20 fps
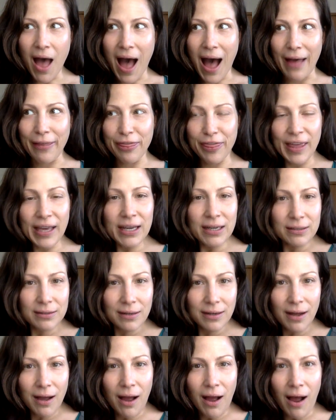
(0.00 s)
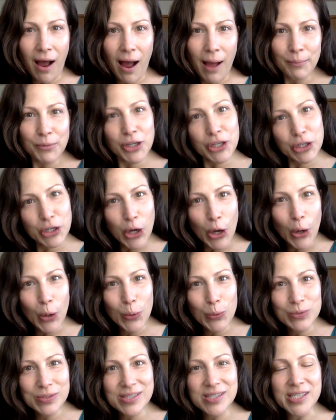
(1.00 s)
I think I'm going to
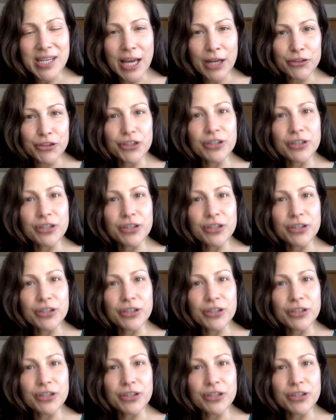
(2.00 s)
go stand.